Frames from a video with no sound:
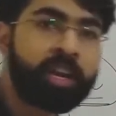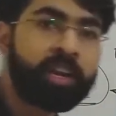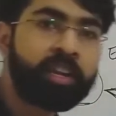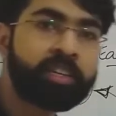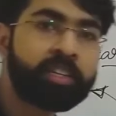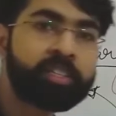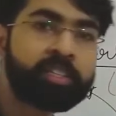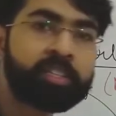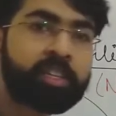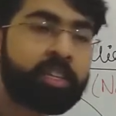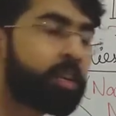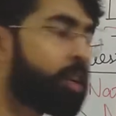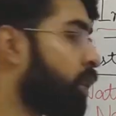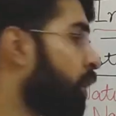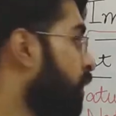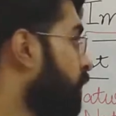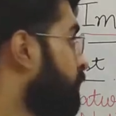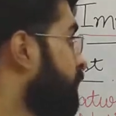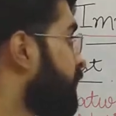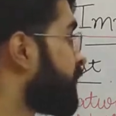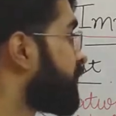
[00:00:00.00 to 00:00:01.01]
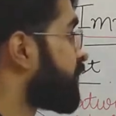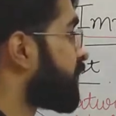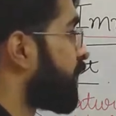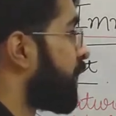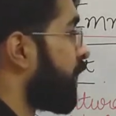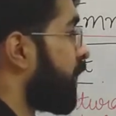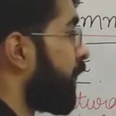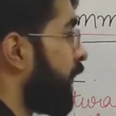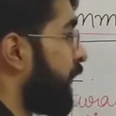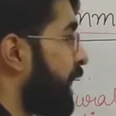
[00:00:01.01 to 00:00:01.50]
characteristic of this
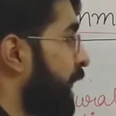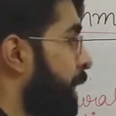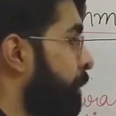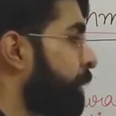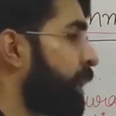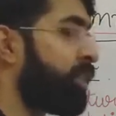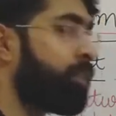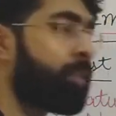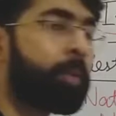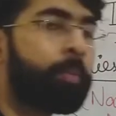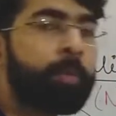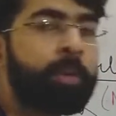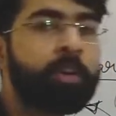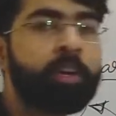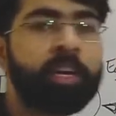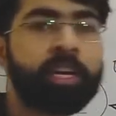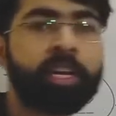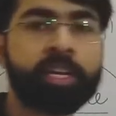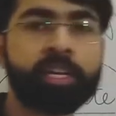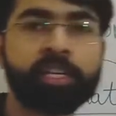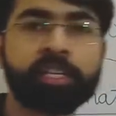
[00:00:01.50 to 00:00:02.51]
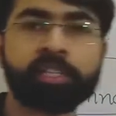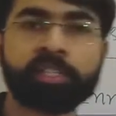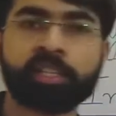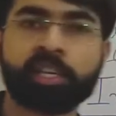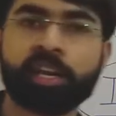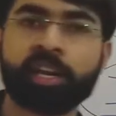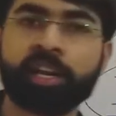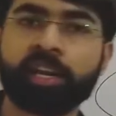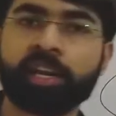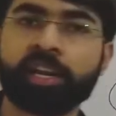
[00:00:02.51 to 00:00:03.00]
adaptive immunity is
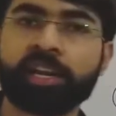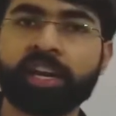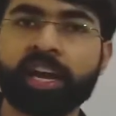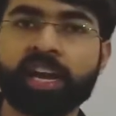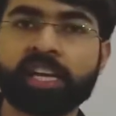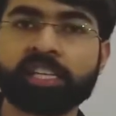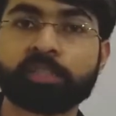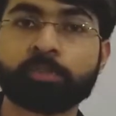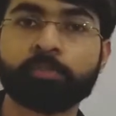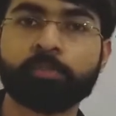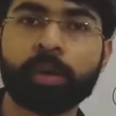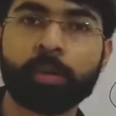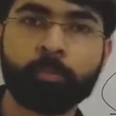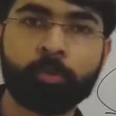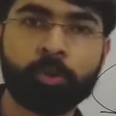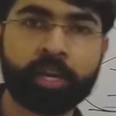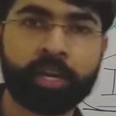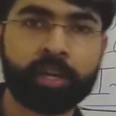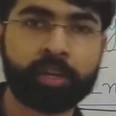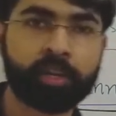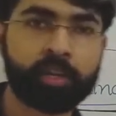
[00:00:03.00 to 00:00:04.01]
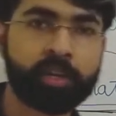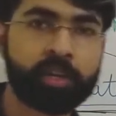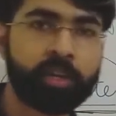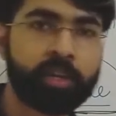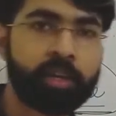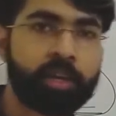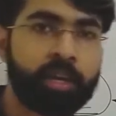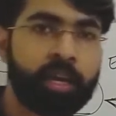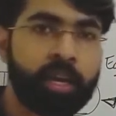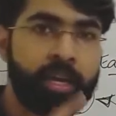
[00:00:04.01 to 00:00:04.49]
it has memory.
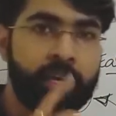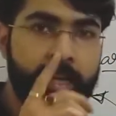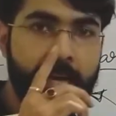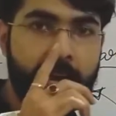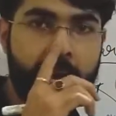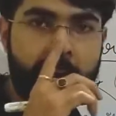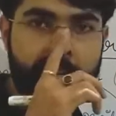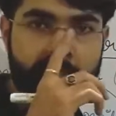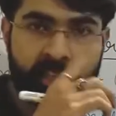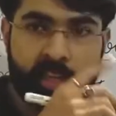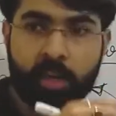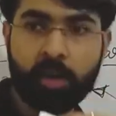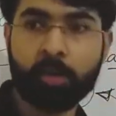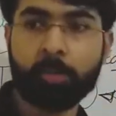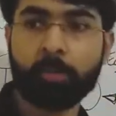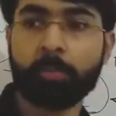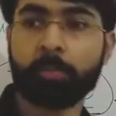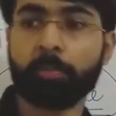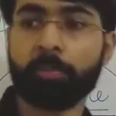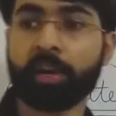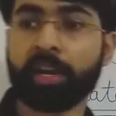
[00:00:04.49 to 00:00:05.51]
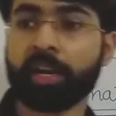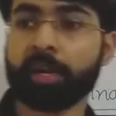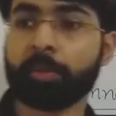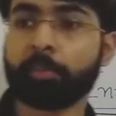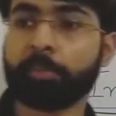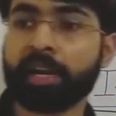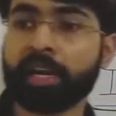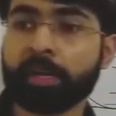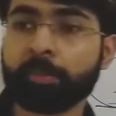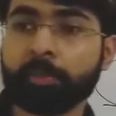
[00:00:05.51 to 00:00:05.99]
It has a
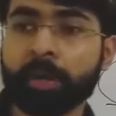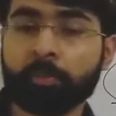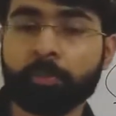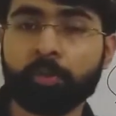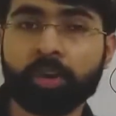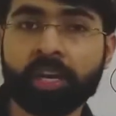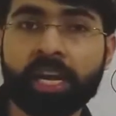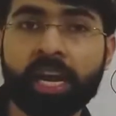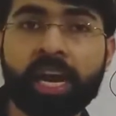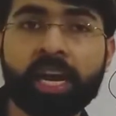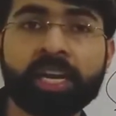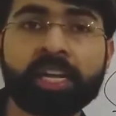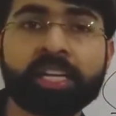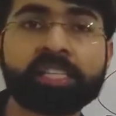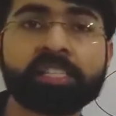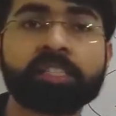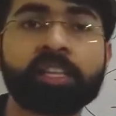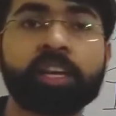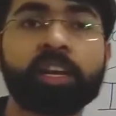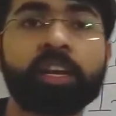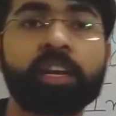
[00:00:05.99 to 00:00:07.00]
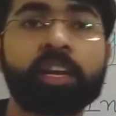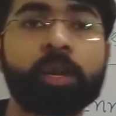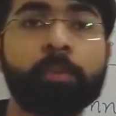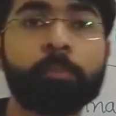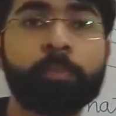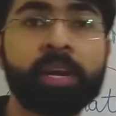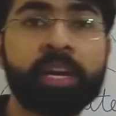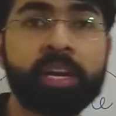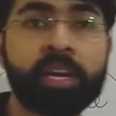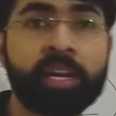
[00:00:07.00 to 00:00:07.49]
inbuilt memory against the
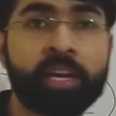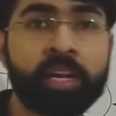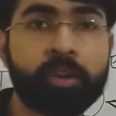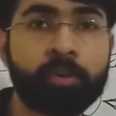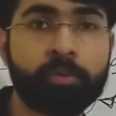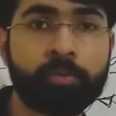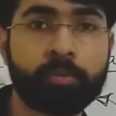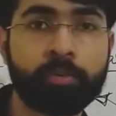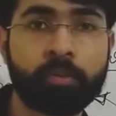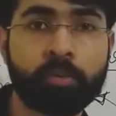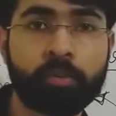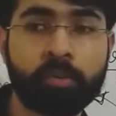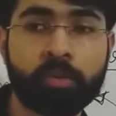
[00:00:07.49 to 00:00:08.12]
repetitive